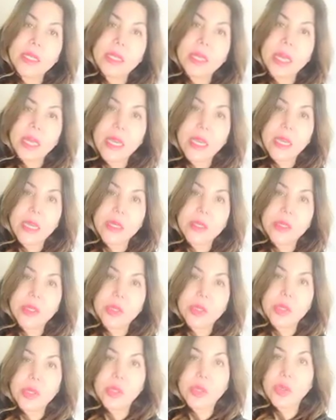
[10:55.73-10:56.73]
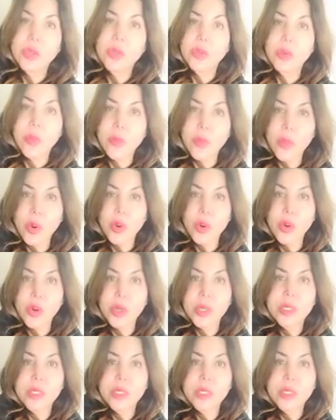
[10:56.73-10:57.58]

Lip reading: days to more,